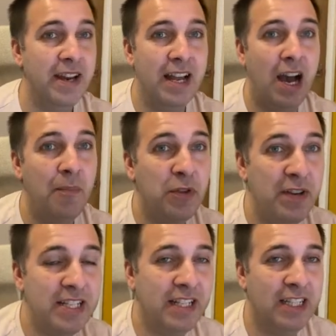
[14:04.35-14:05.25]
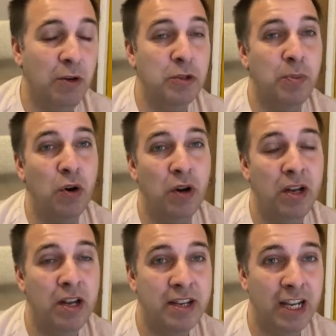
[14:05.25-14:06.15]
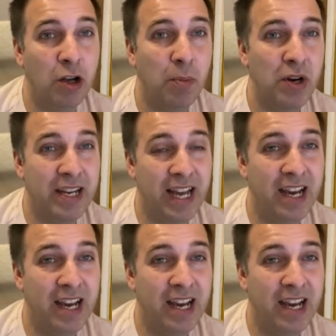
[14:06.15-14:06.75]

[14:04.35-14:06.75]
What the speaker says: Now, the reason I tell them to put yellow monkey